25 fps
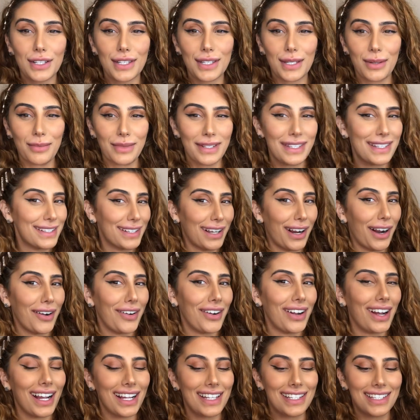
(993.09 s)
Use some
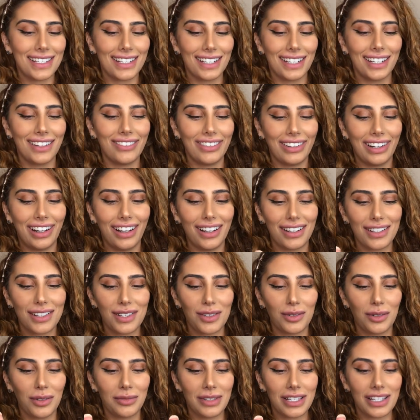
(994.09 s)
mascara. I didn't even
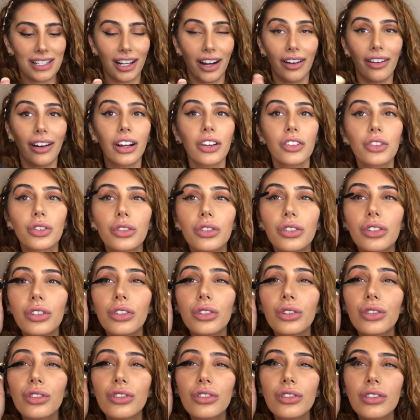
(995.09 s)
ask what mascara I should
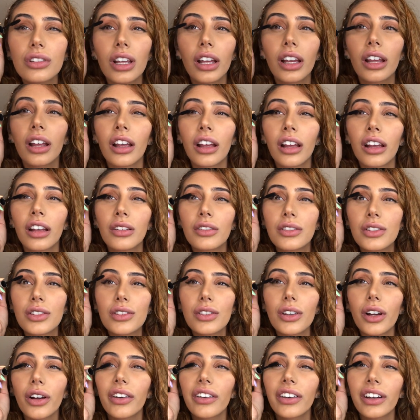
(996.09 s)
use.
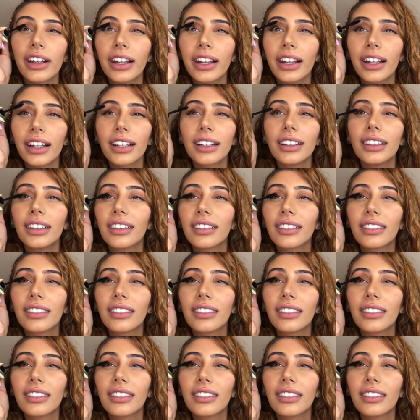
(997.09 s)
Sorry.